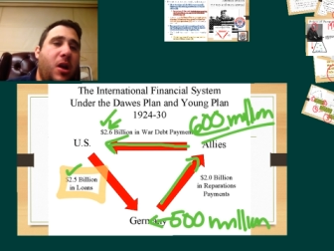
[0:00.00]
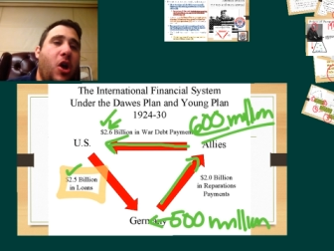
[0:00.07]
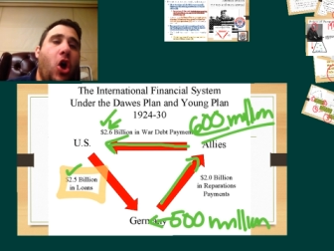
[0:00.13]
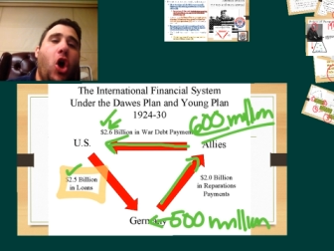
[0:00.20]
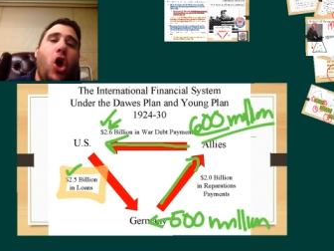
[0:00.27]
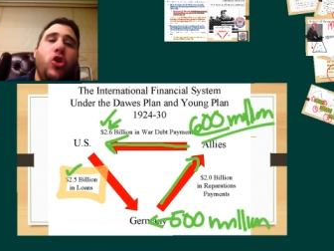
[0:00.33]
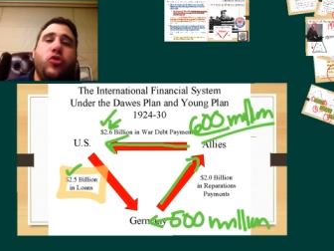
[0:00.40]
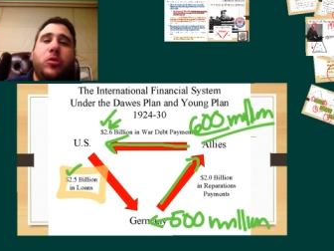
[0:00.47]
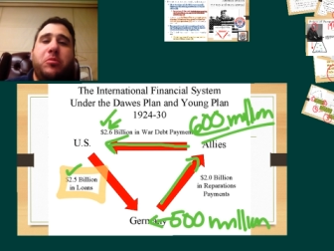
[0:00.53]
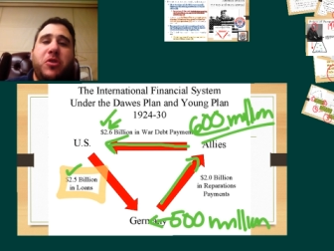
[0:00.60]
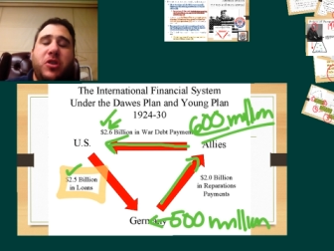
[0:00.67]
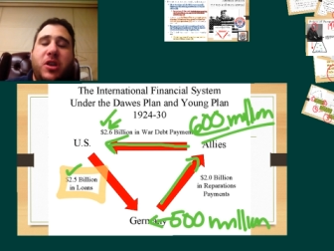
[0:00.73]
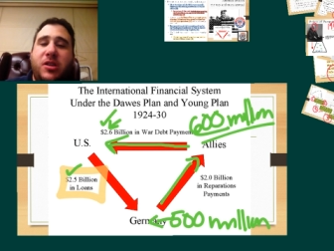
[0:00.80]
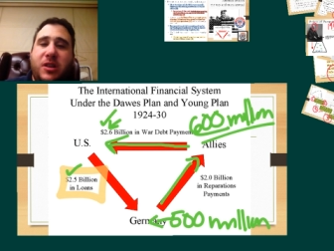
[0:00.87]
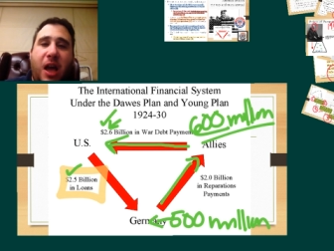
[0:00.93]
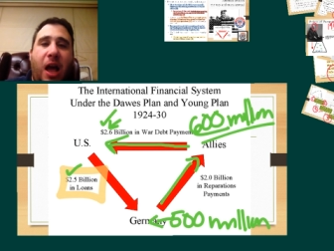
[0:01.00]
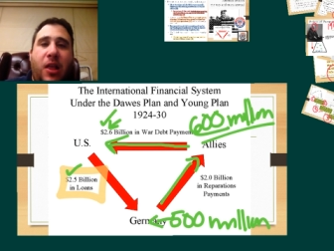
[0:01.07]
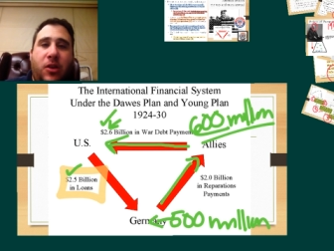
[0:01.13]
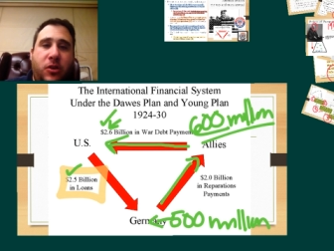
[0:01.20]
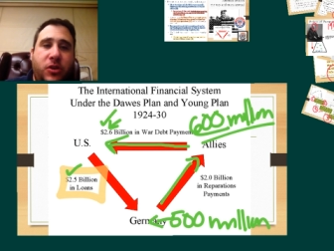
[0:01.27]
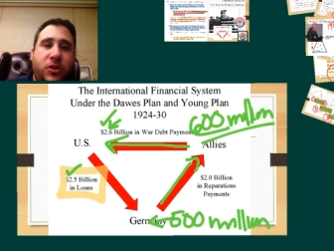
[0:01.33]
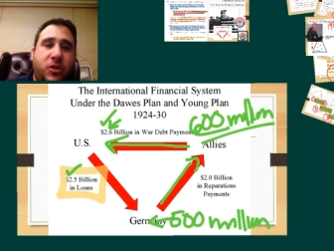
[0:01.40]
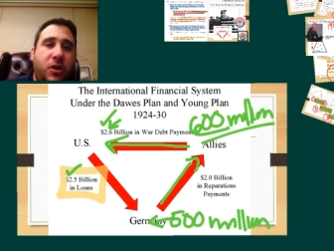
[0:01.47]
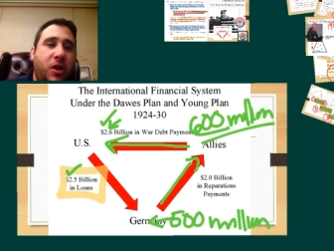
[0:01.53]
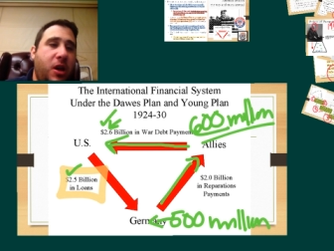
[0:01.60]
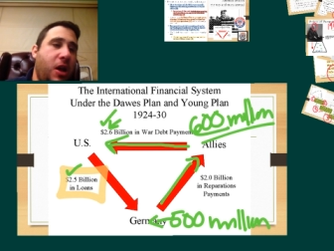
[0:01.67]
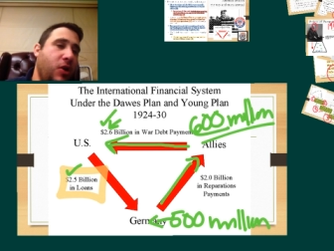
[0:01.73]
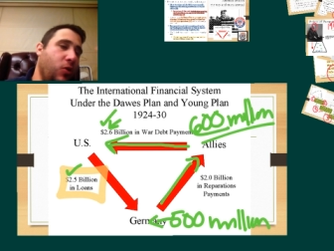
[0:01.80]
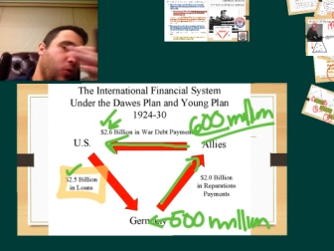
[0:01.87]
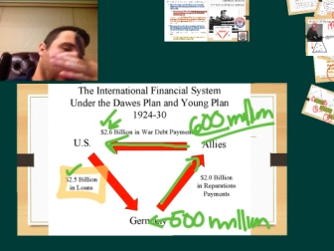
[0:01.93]
$100 million,
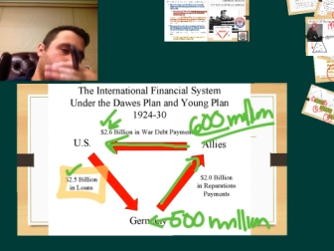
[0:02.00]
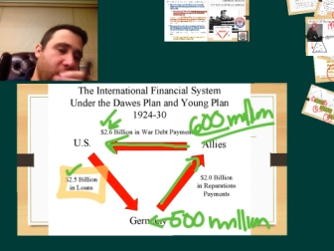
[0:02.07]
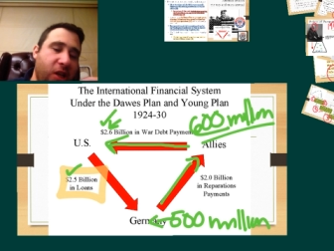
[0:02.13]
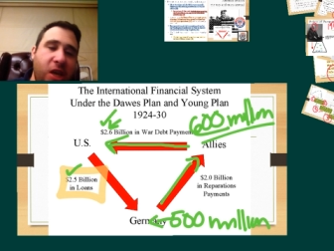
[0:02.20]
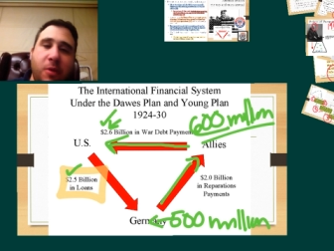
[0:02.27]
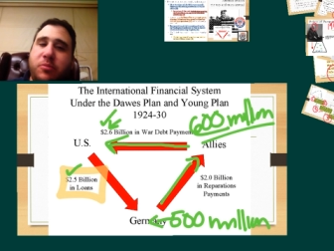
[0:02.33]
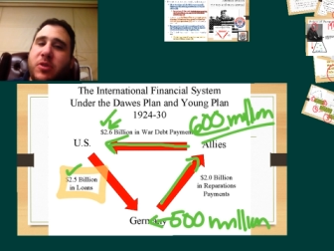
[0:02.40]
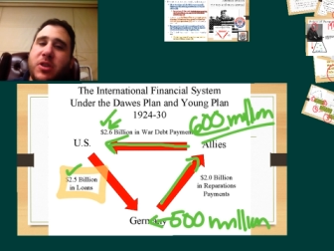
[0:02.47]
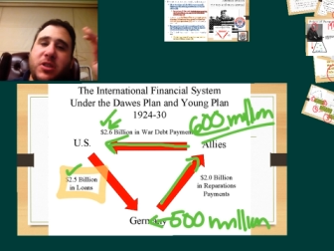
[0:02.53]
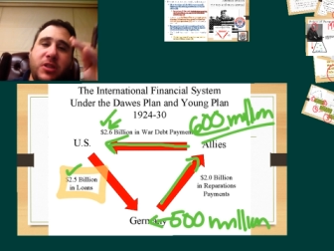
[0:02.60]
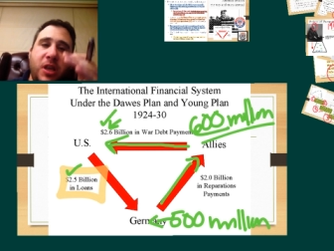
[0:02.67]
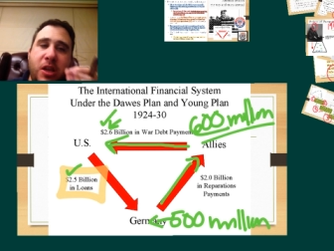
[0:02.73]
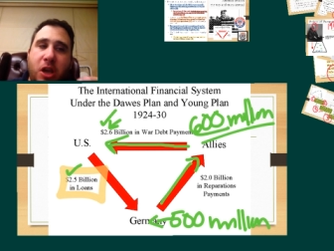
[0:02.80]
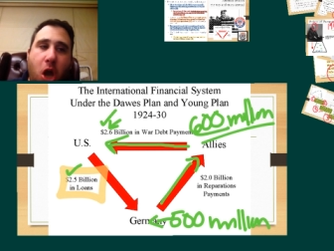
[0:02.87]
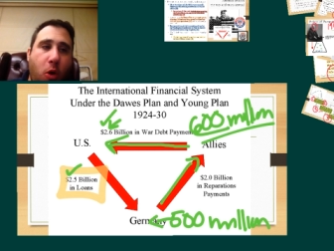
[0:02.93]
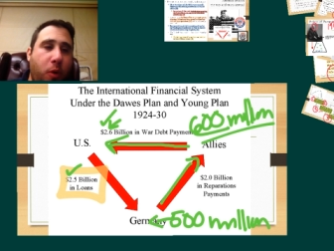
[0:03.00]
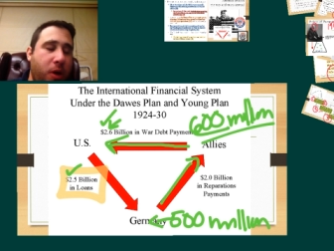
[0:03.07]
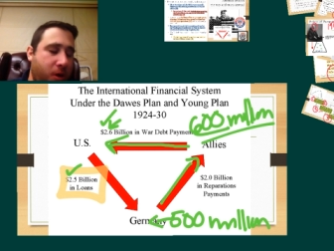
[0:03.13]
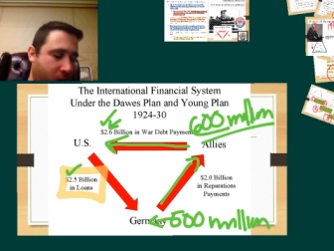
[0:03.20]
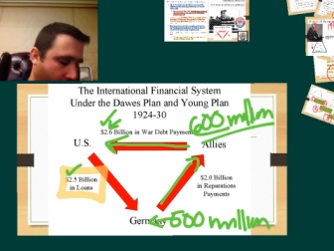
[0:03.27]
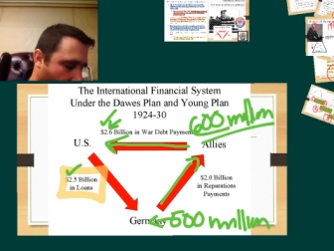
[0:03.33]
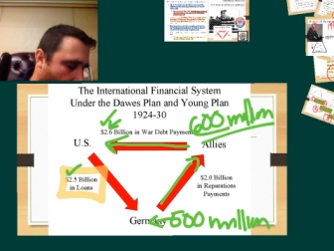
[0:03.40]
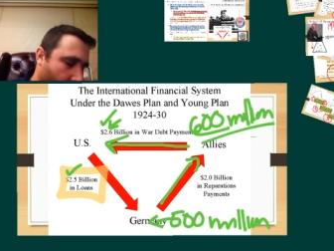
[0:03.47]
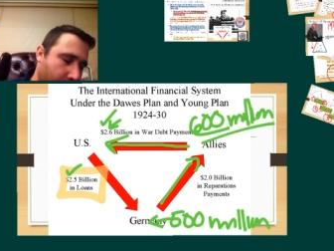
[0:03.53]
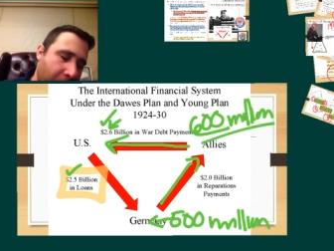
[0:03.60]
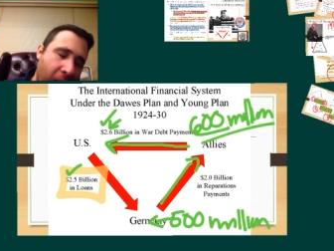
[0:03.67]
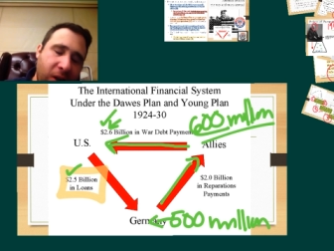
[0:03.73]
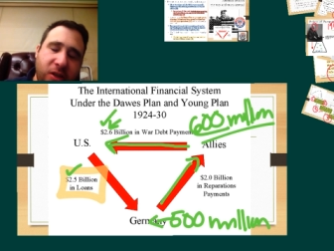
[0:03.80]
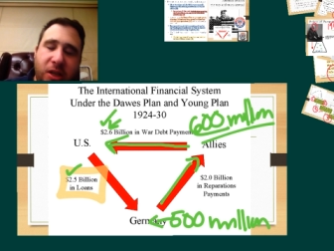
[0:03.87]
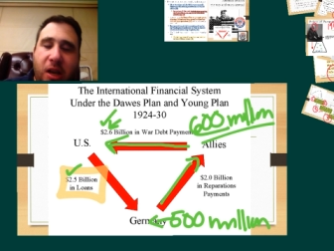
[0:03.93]
in order to keep this thing going. Our
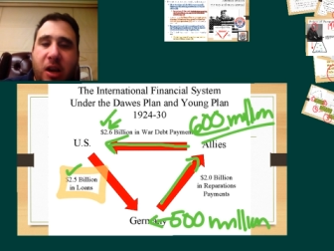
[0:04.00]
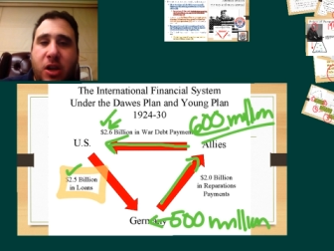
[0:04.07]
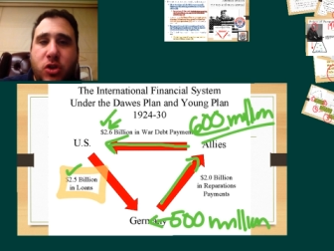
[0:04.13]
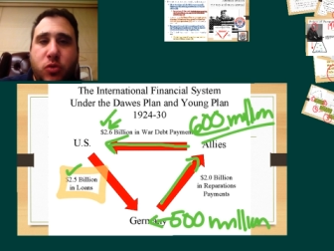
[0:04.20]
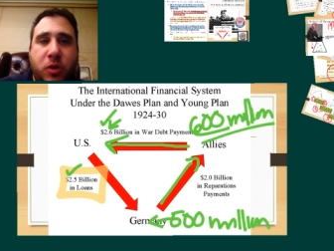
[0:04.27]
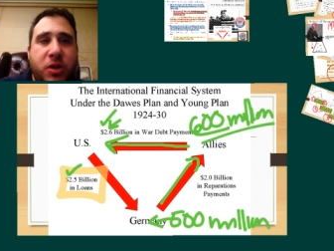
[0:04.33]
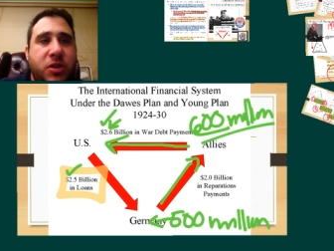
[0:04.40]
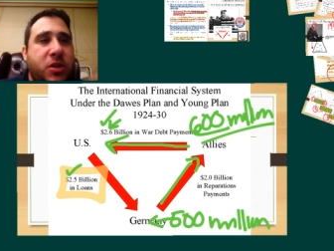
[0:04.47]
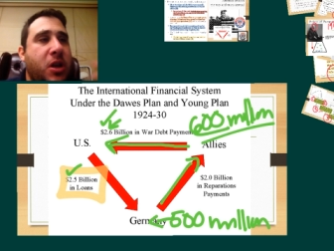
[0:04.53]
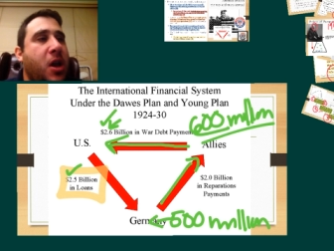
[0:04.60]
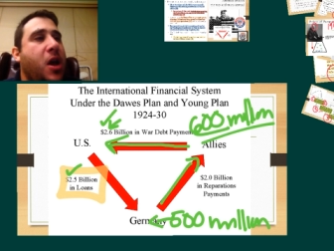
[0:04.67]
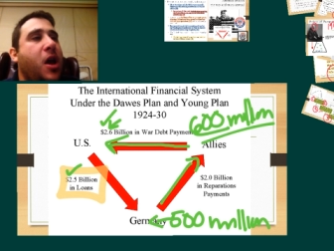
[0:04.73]
banks get interest.